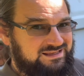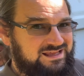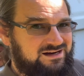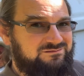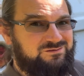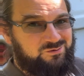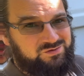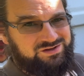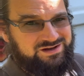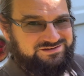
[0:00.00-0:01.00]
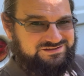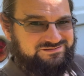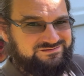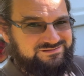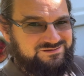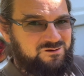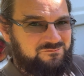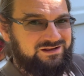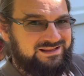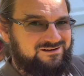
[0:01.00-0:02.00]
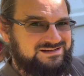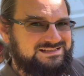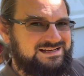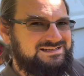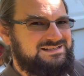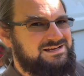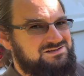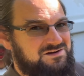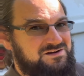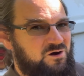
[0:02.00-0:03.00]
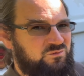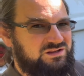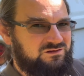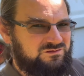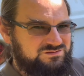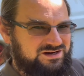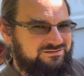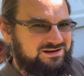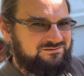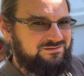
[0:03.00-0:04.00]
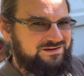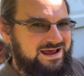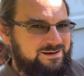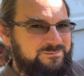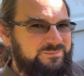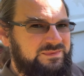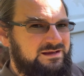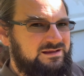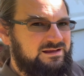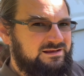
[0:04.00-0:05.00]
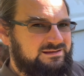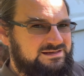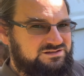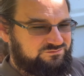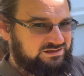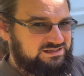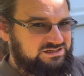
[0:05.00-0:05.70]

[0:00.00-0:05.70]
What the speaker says: You know, all those not really nice things that don't help with the longevity of your van. These are really